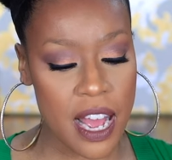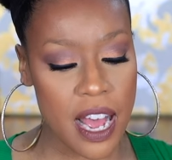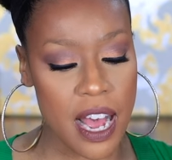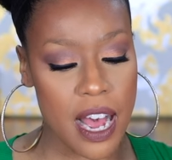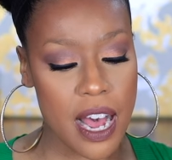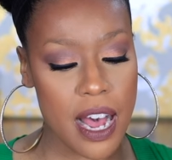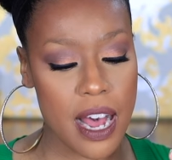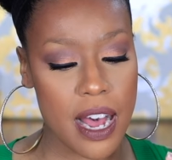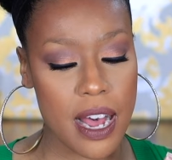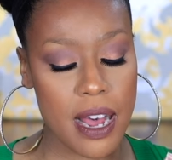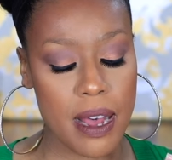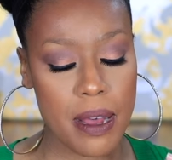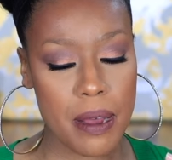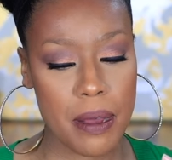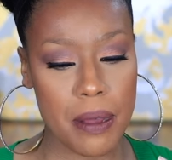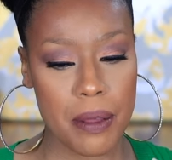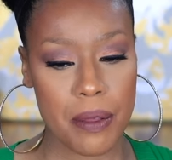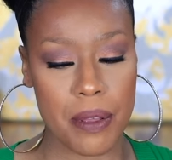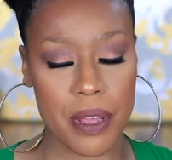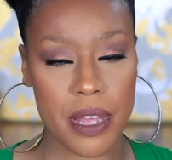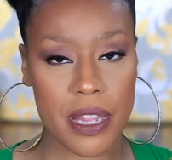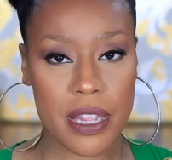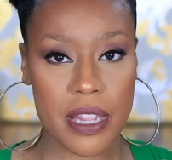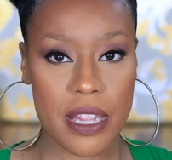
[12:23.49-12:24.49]

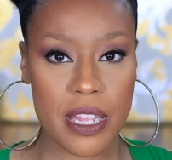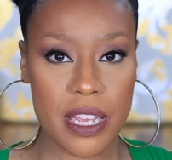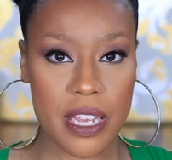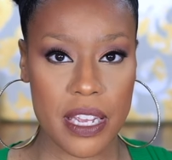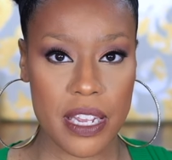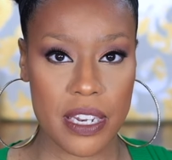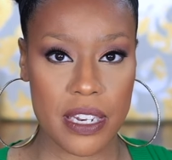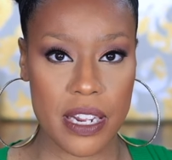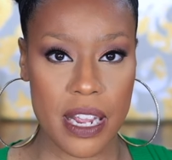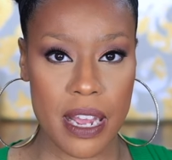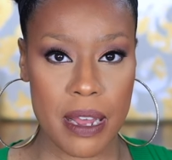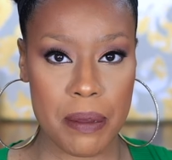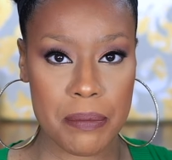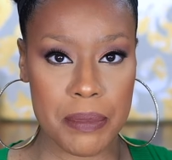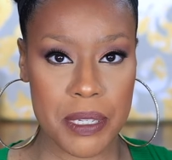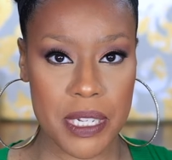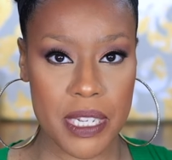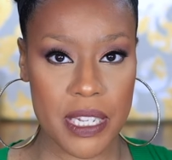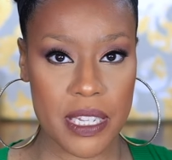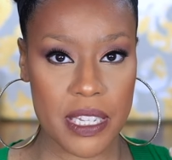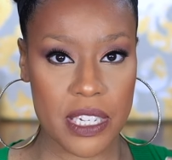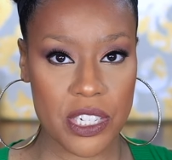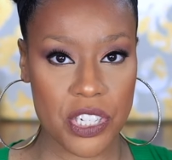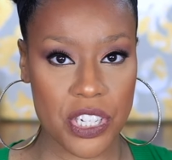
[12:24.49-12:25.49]
And then comes
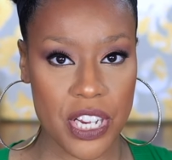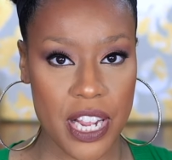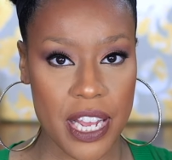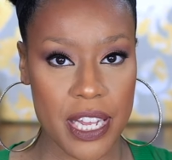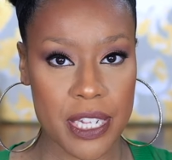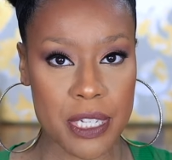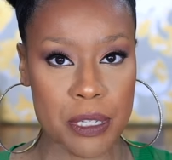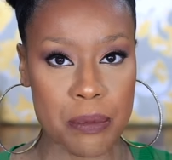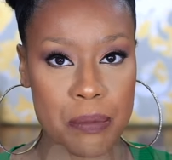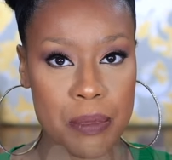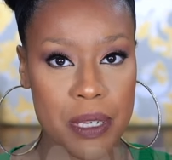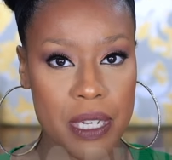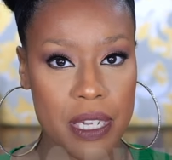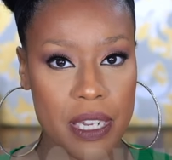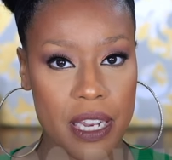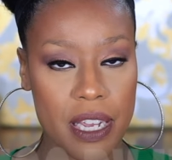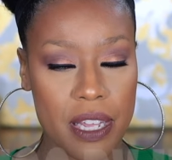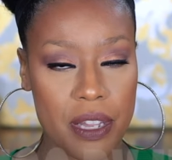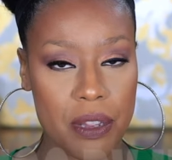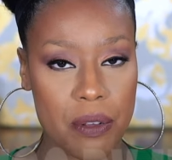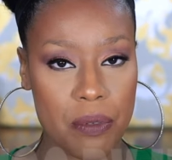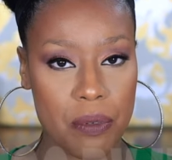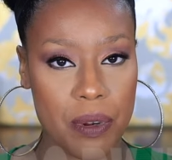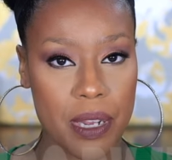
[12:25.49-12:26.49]
in the jasmine
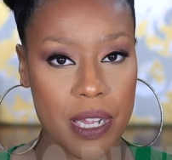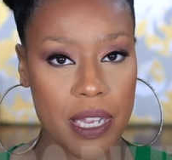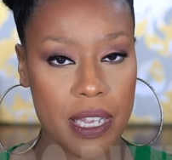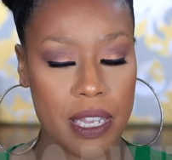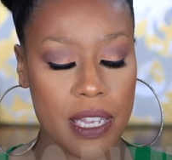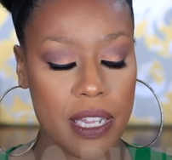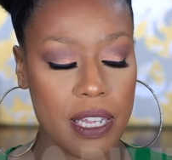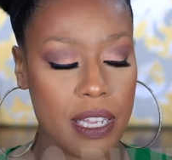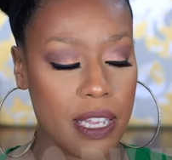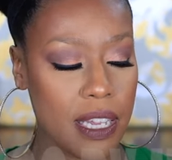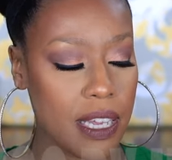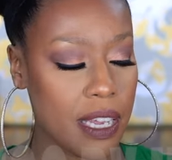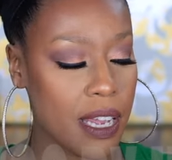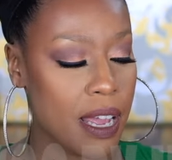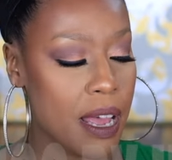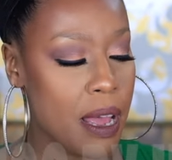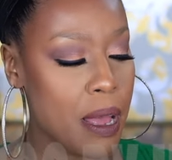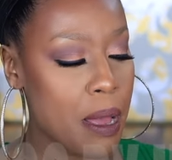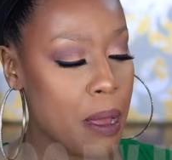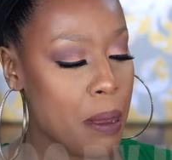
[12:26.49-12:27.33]
and the red lily.